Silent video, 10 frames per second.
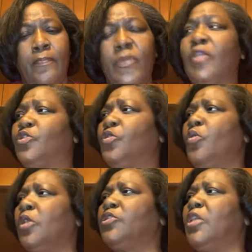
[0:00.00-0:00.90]
that
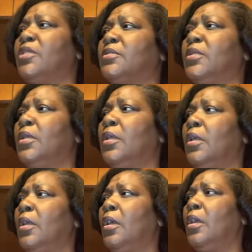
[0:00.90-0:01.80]
you are just
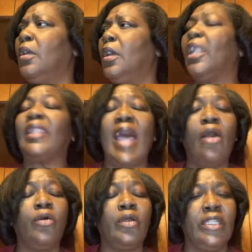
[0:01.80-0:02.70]

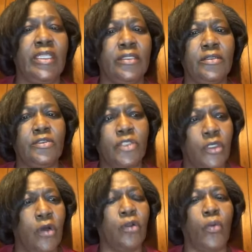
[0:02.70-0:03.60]
allowing it to
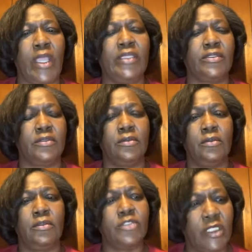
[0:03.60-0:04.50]
go to waste,
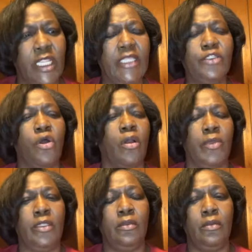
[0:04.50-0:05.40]
to lay dormant?